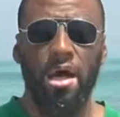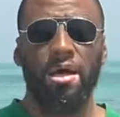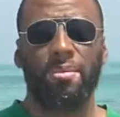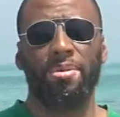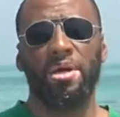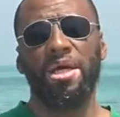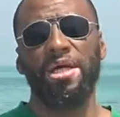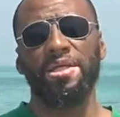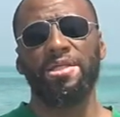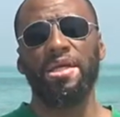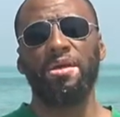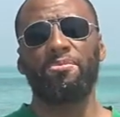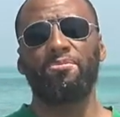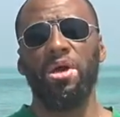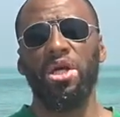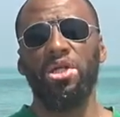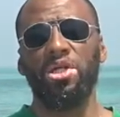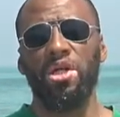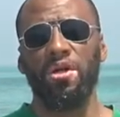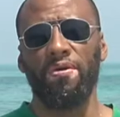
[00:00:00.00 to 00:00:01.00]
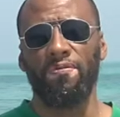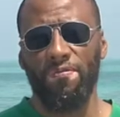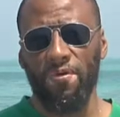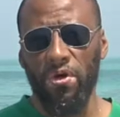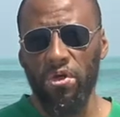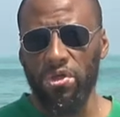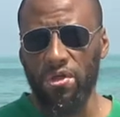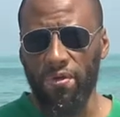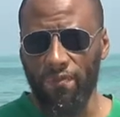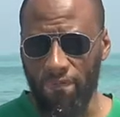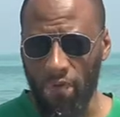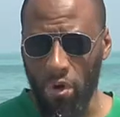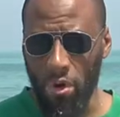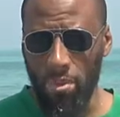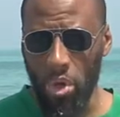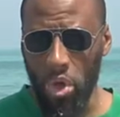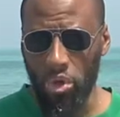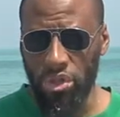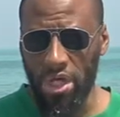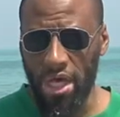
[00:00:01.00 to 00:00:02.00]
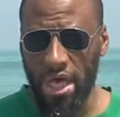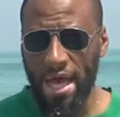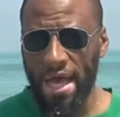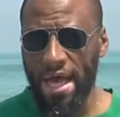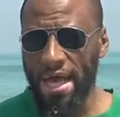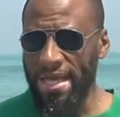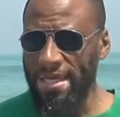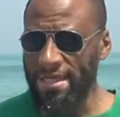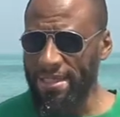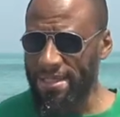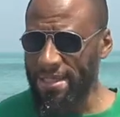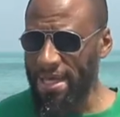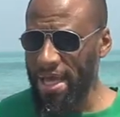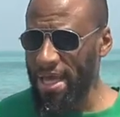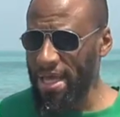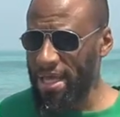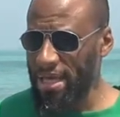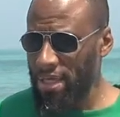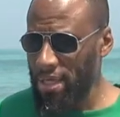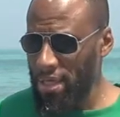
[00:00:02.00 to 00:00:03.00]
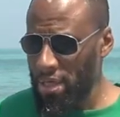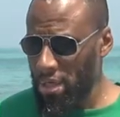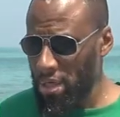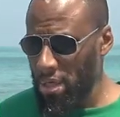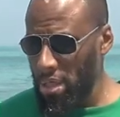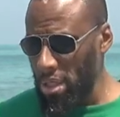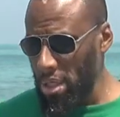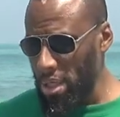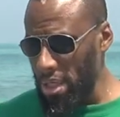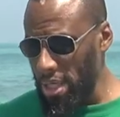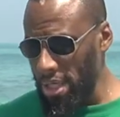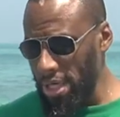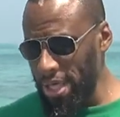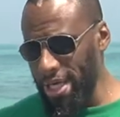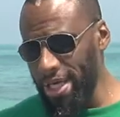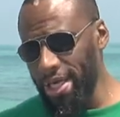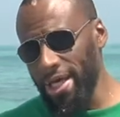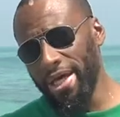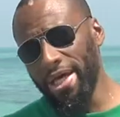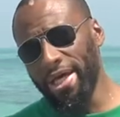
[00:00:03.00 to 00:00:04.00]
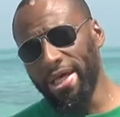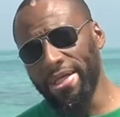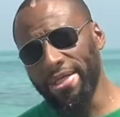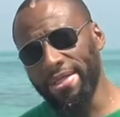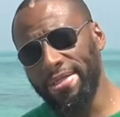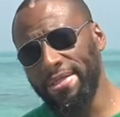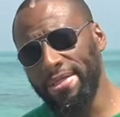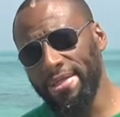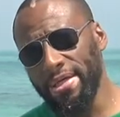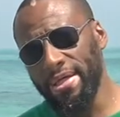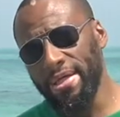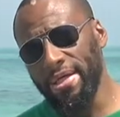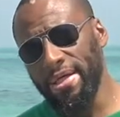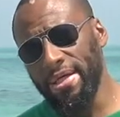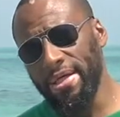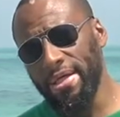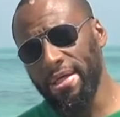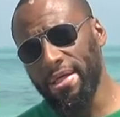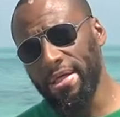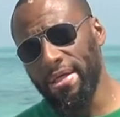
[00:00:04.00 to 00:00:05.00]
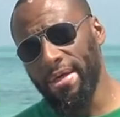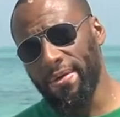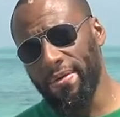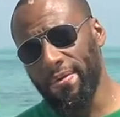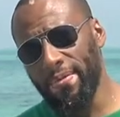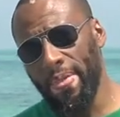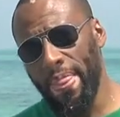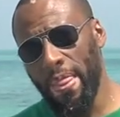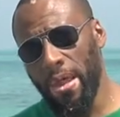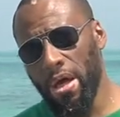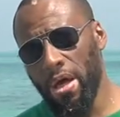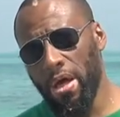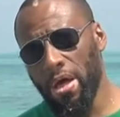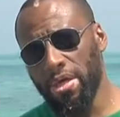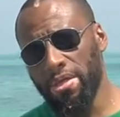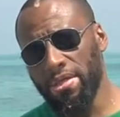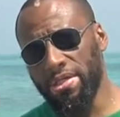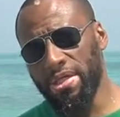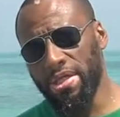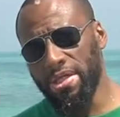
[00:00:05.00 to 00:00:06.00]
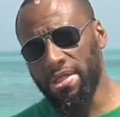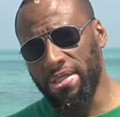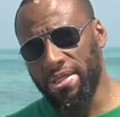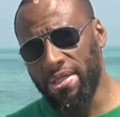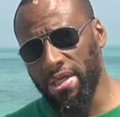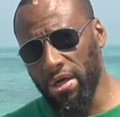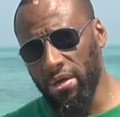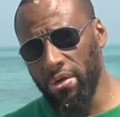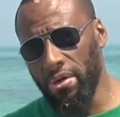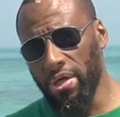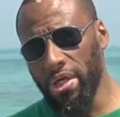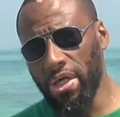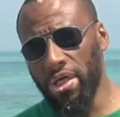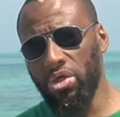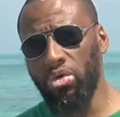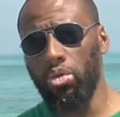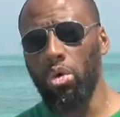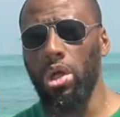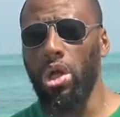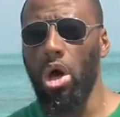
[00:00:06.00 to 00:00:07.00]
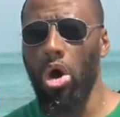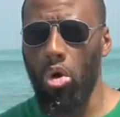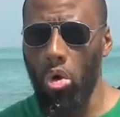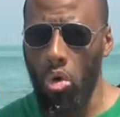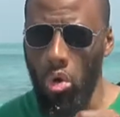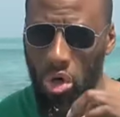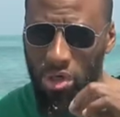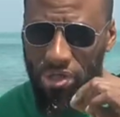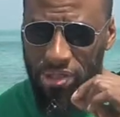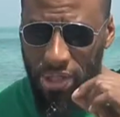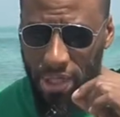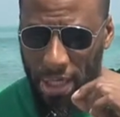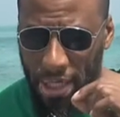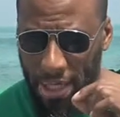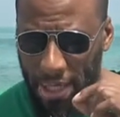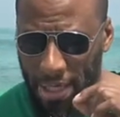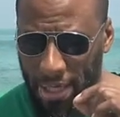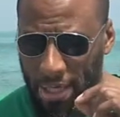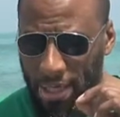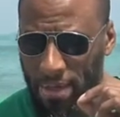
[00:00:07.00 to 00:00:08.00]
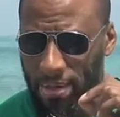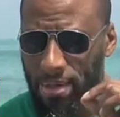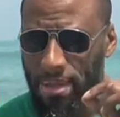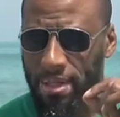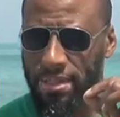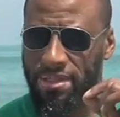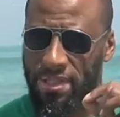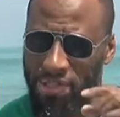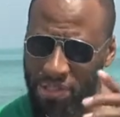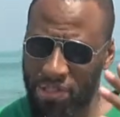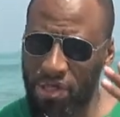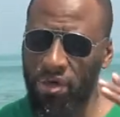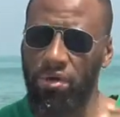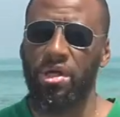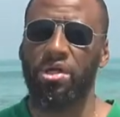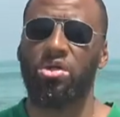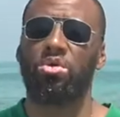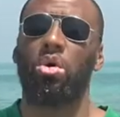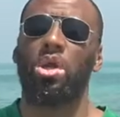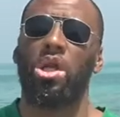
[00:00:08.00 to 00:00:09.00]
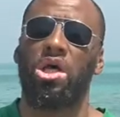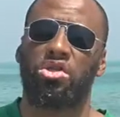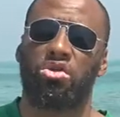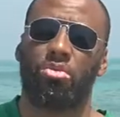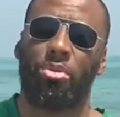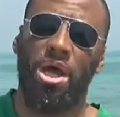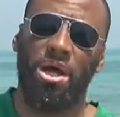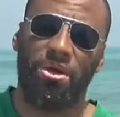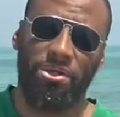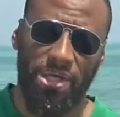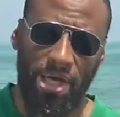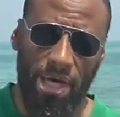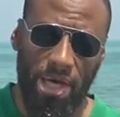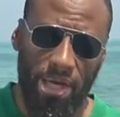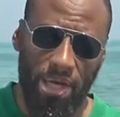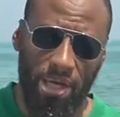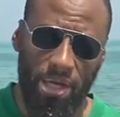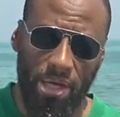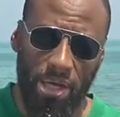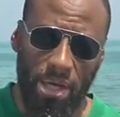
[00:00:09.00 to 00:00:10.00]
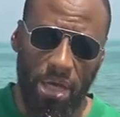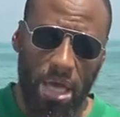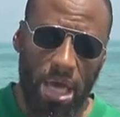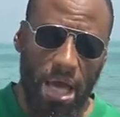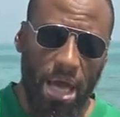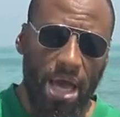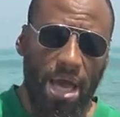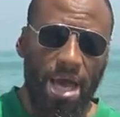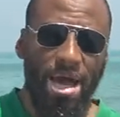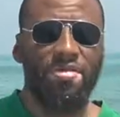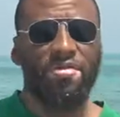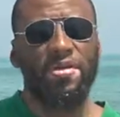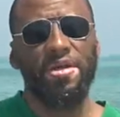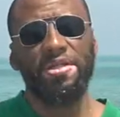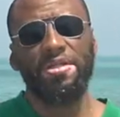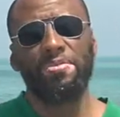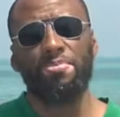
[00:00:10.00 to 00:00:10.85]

Because he mentioned, first and foremost, he said, it is sincerity to Allah or uh, sincerity to Allah subhanahu wa ta'ala. And this